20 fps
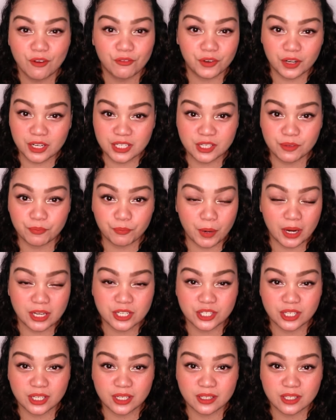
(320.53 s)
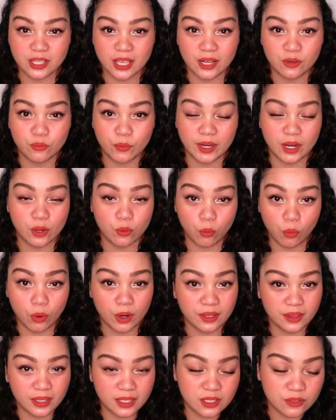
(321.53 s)
First impressions and when I
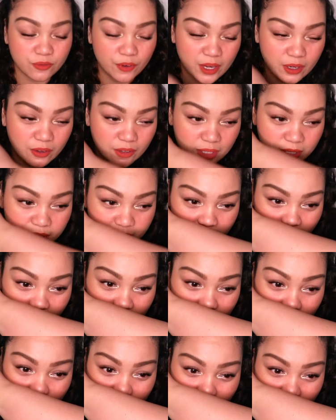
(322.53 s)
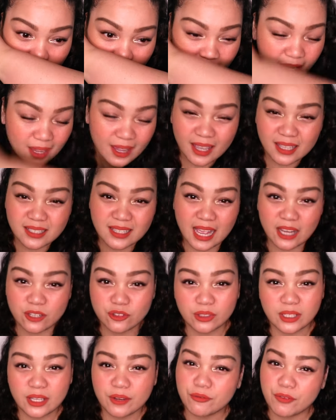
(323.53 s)
wore this fragrance, and it's
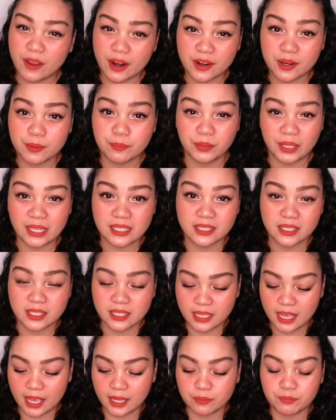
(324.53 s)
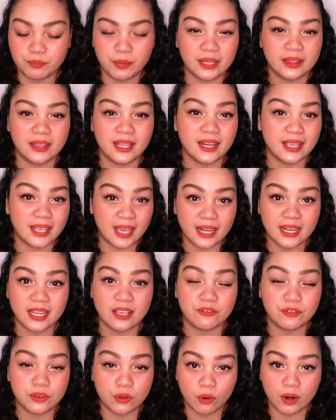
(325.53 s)
actually a very pleasant scent. But then again,
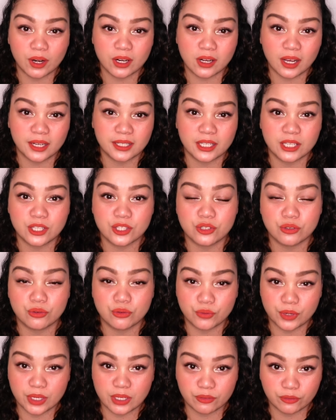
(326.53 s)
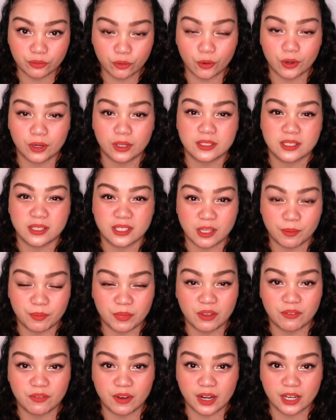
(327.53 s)
if you are not into green florals and
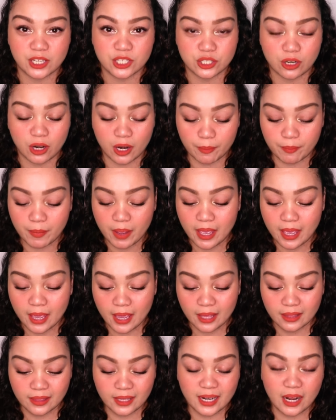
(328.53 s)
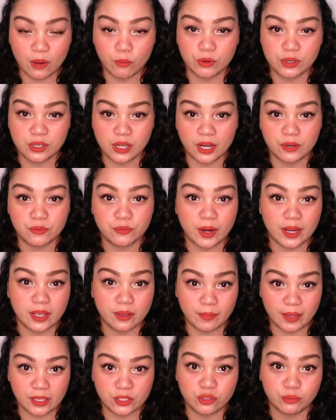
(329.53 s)
something very sharp, then I would not
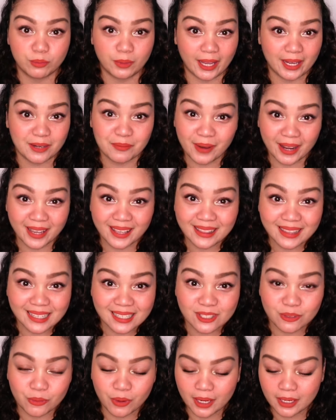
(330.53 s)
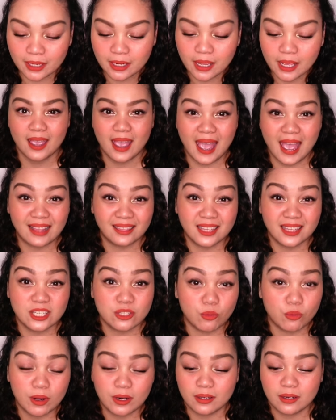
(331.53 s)
recommend you blind buying this one. And this
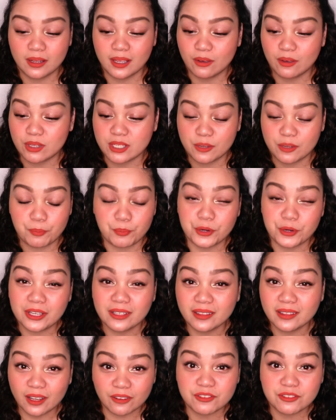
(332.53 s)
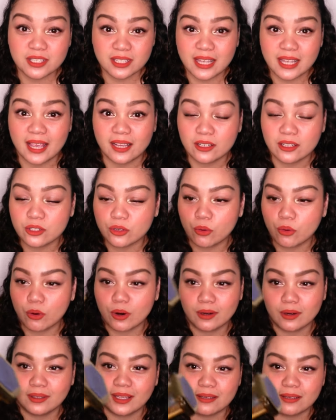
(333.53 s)
one, it was a pre-loved scent,
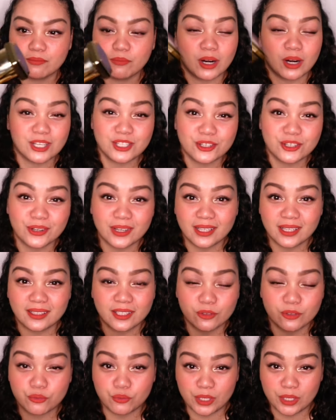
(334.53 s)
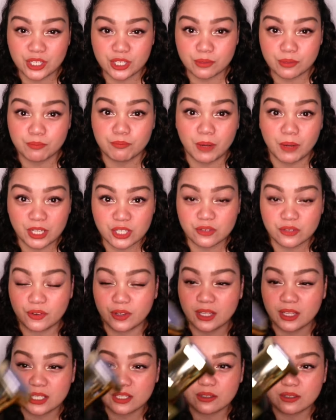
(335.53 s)
or like Marjorie didn't reach much for
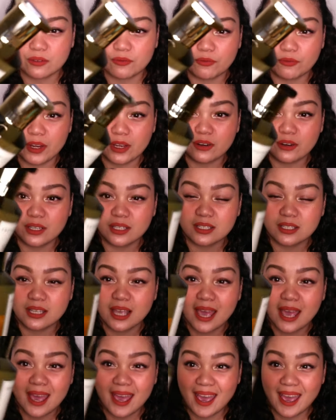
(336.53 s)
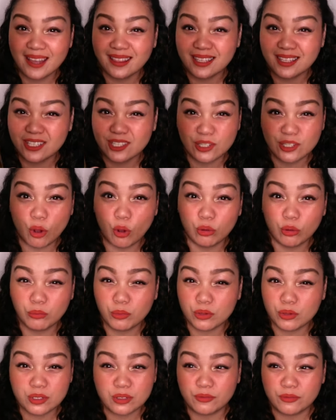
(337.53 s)
this fragrance. And this is
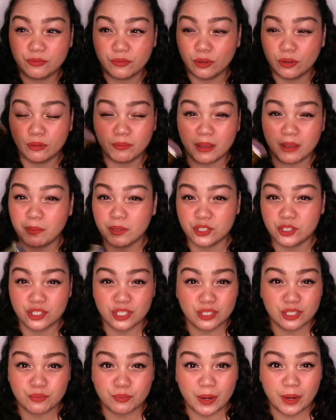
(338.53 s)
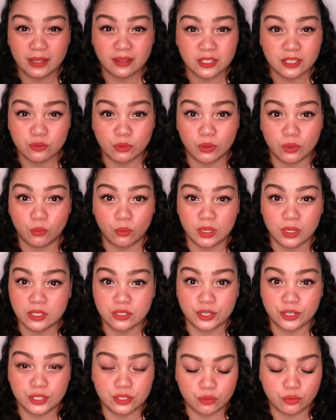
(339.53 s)
almost full. Maybe she just sprayed this one once
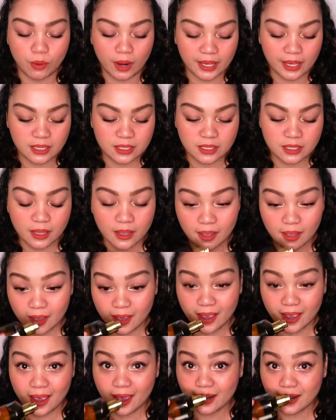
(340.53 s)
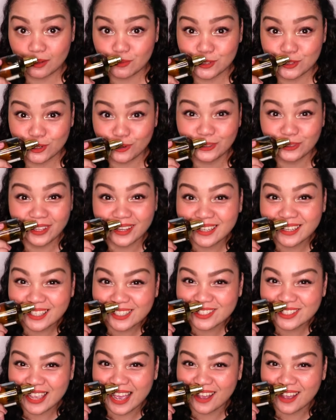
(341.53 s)
or twice. And I'm so lucky
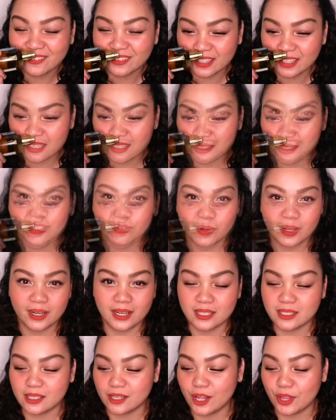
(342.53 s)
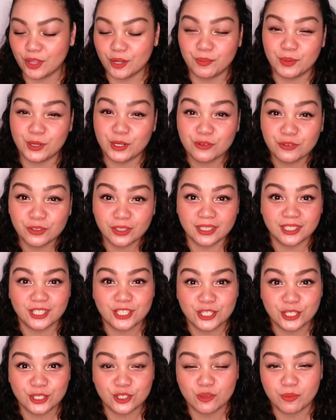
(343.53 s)
to have this. This one is another beautiful
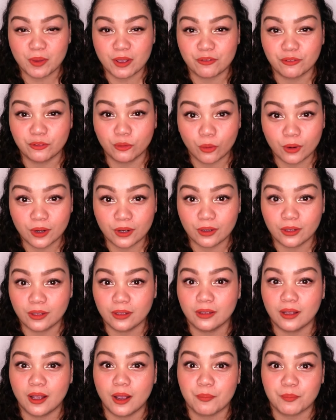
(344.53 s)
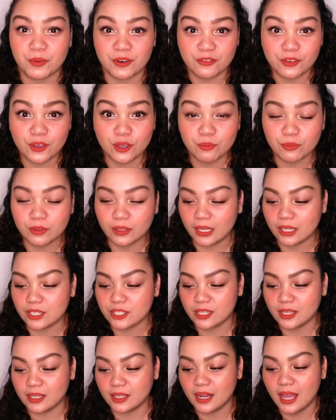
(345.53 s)
addition to my floral perfume
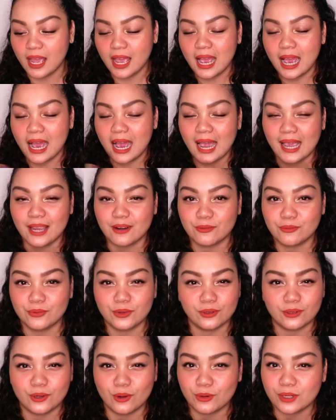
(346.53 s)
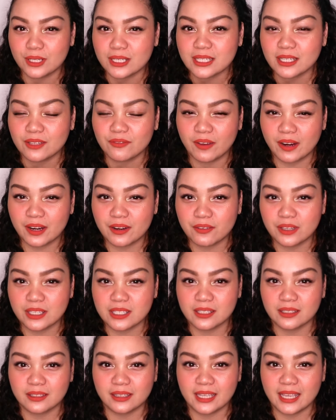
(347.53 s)
collection. I noticed that very
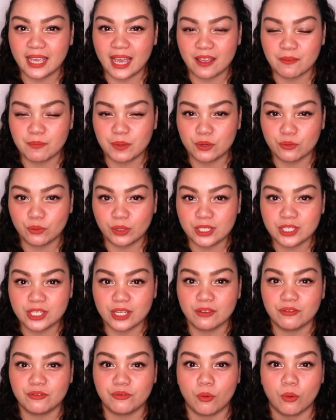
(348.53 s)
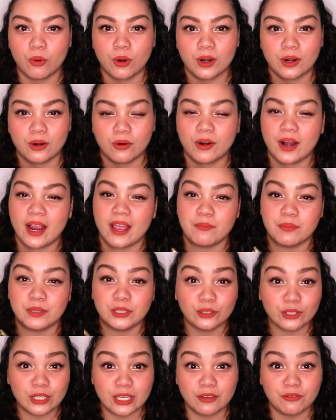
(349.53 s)
recently I have been reaching for, or have been
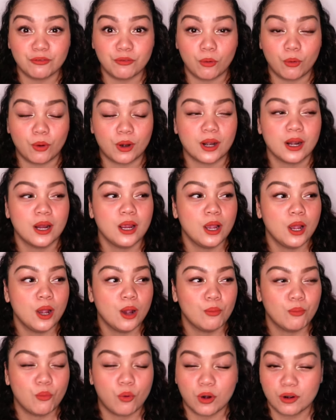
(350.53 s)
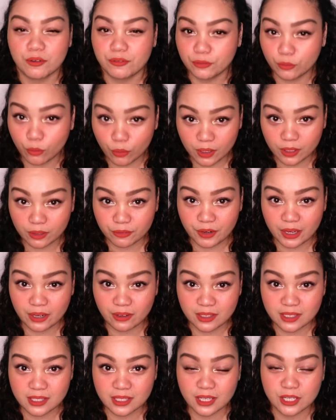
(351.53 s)
looking for, more floral
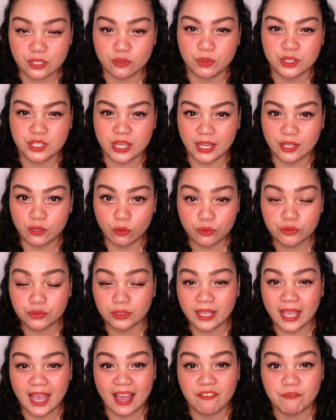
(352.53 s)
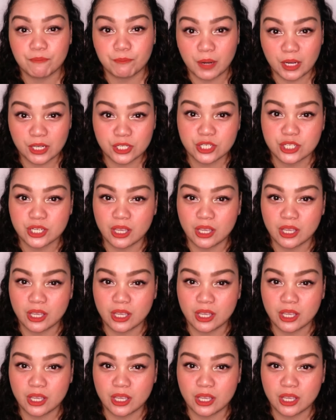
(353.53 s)
fragrances, which I don't really have much.